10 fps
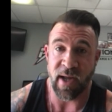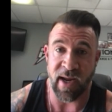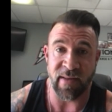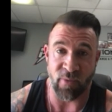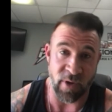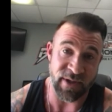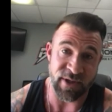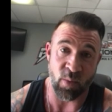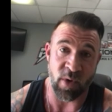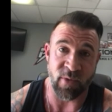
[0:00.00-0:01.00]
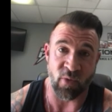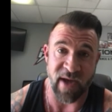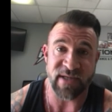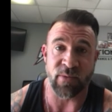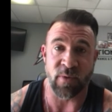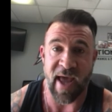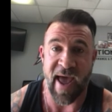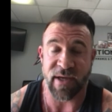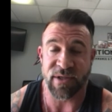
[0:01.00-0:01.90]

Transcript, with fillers: and they really just want them to rest and relax.